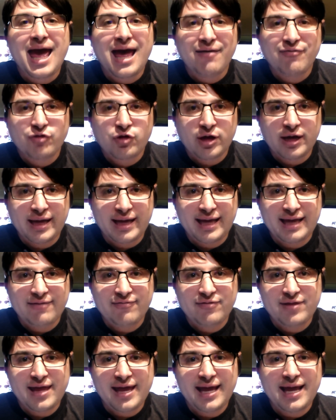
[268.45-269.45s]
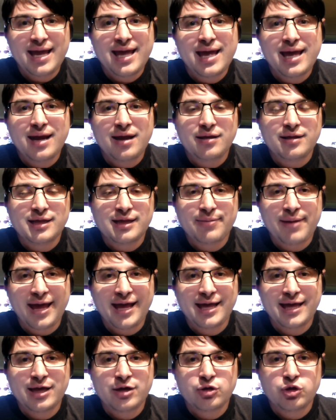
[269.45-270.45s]
Have a great evening, and I'll see you
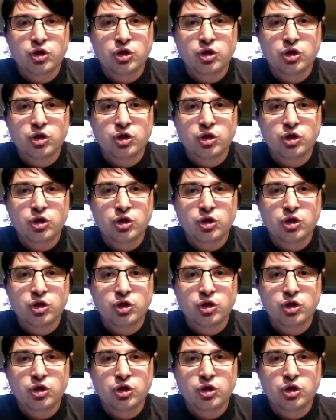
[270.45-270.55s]
back here